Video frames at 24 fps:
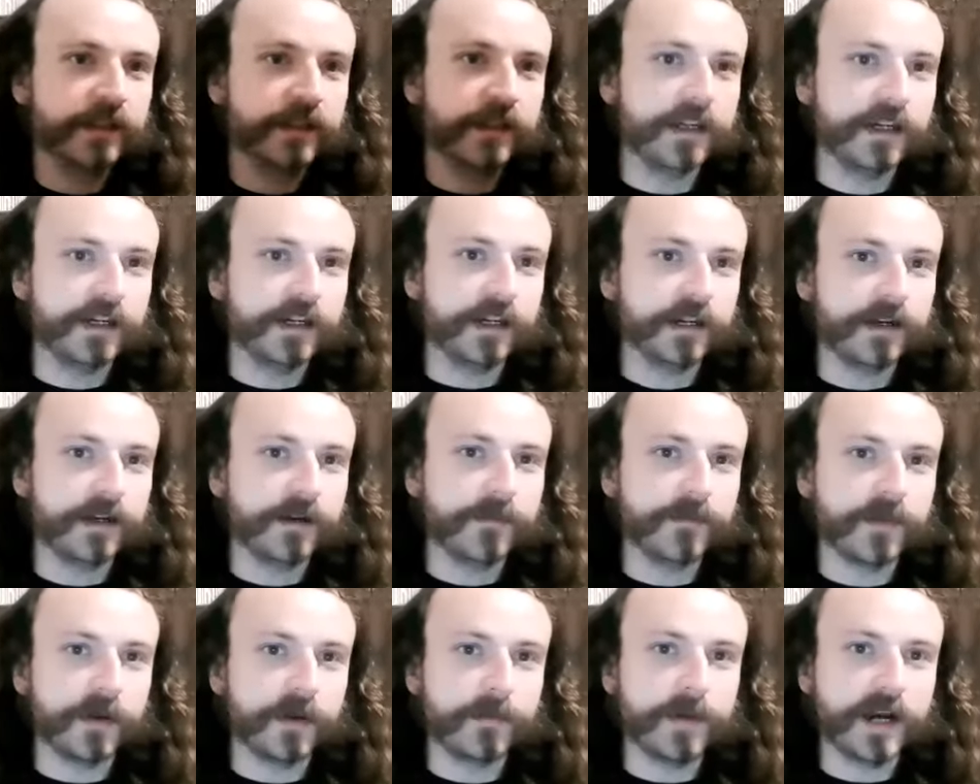
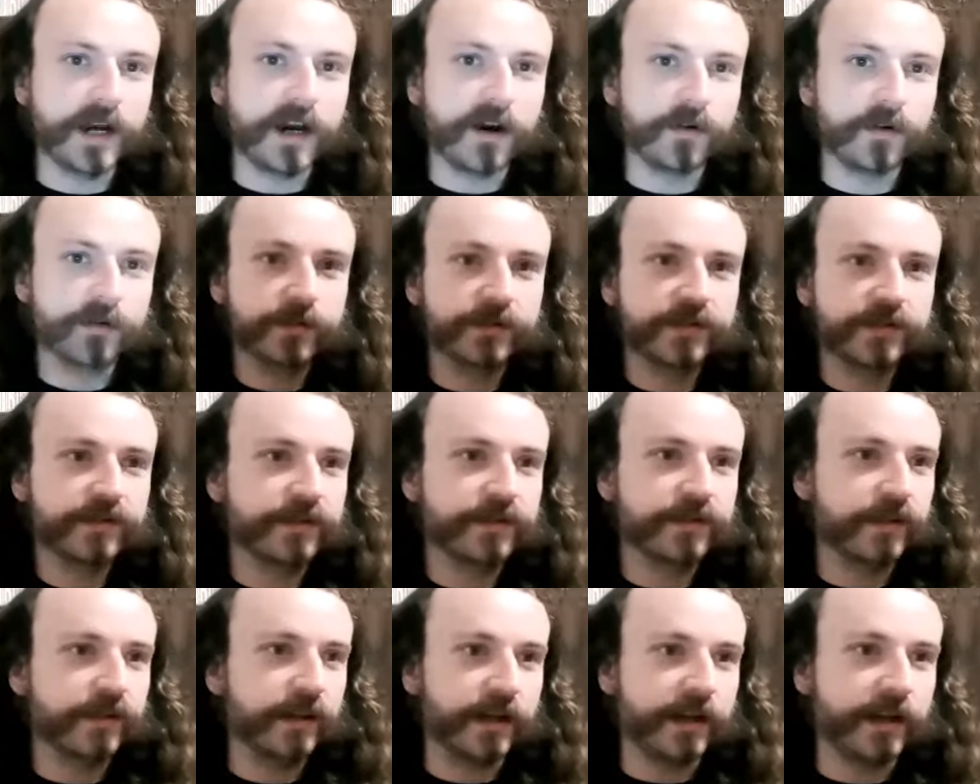about
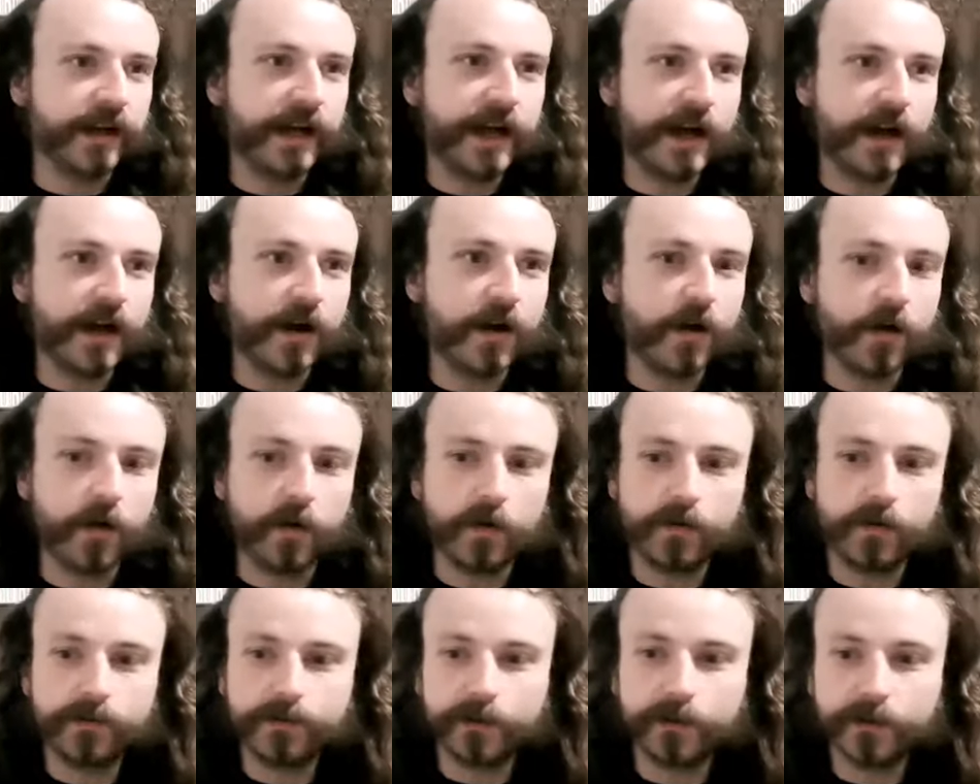
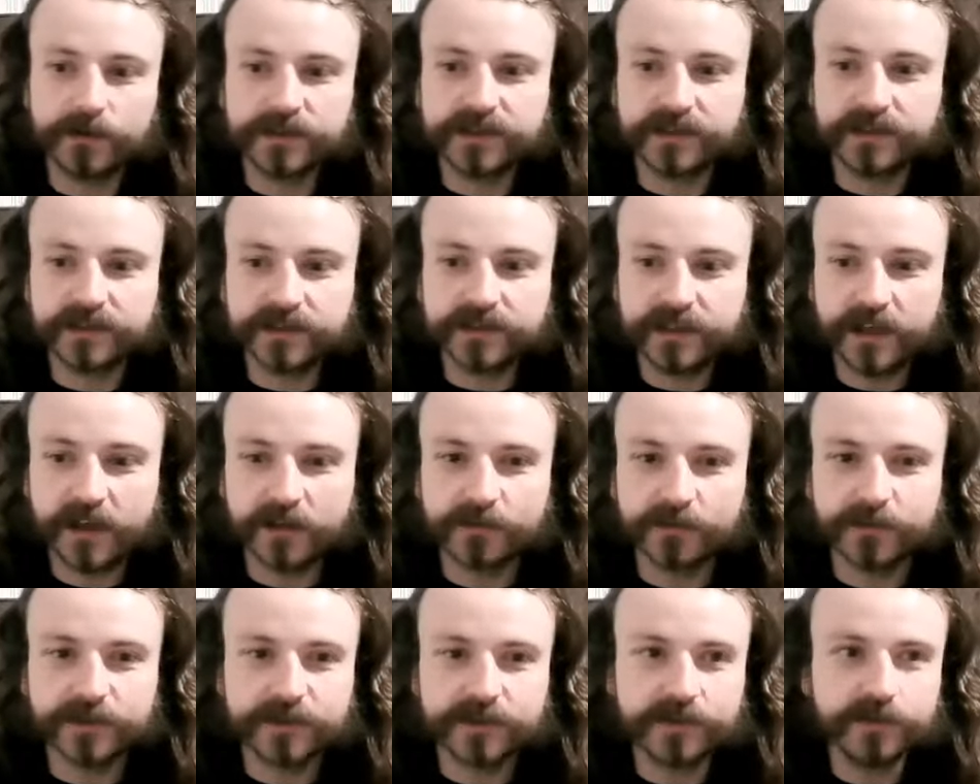how folks in
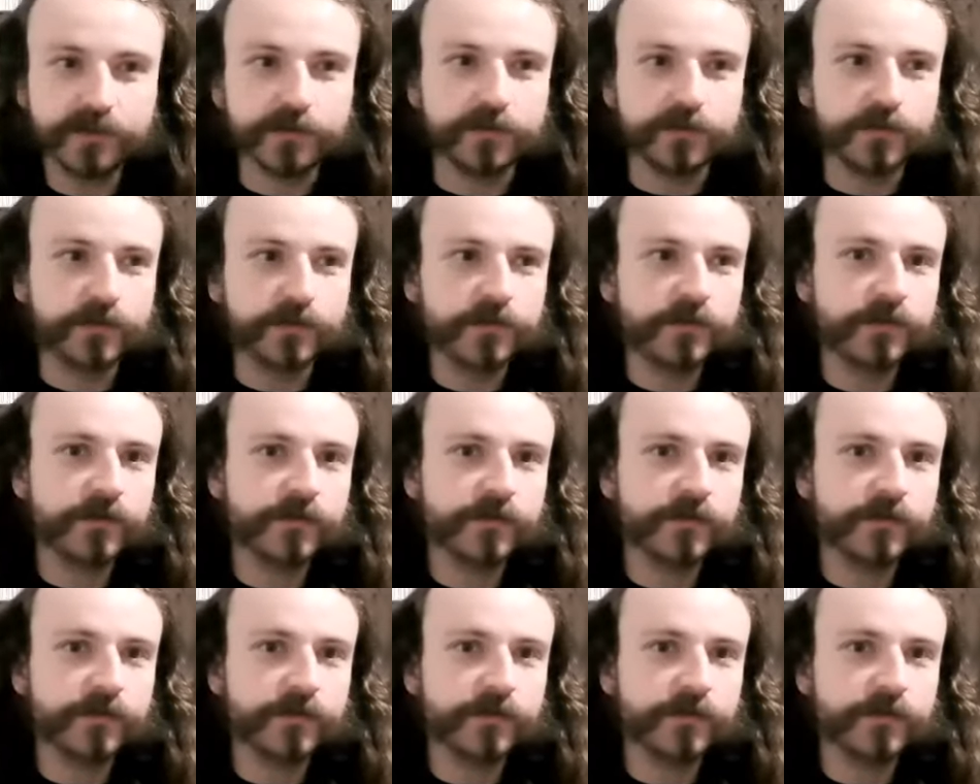Kalamazoo